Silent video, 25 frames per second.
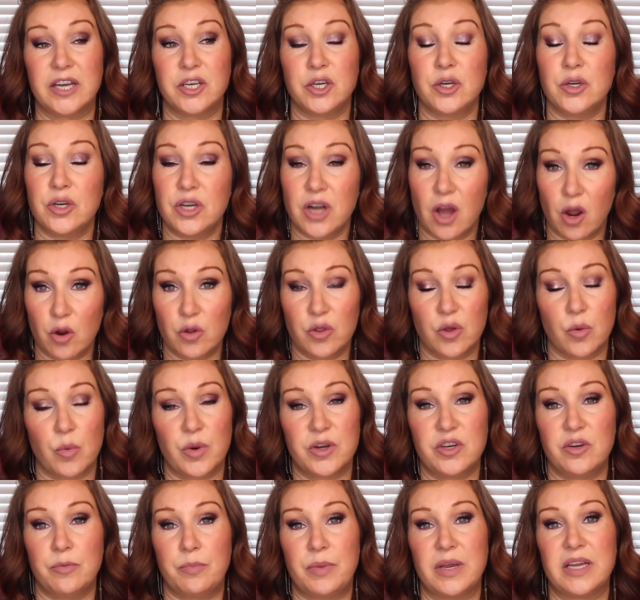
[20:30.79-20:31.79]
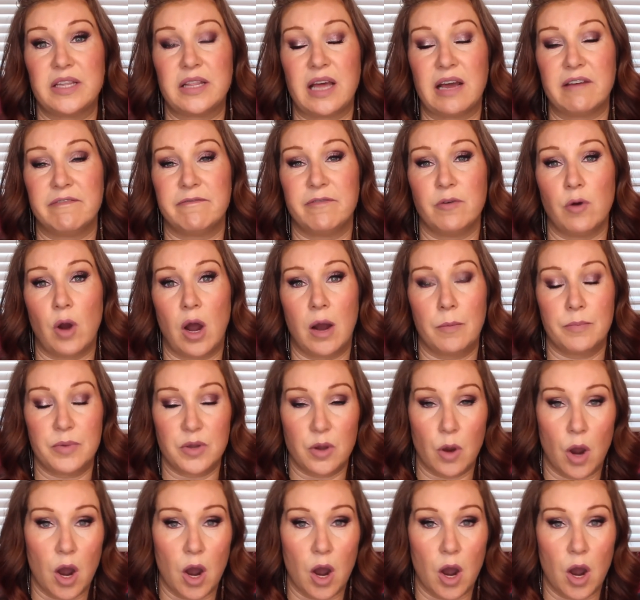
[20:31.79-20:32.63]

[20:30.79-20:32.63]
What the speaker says: and you know that when you pick that foot up,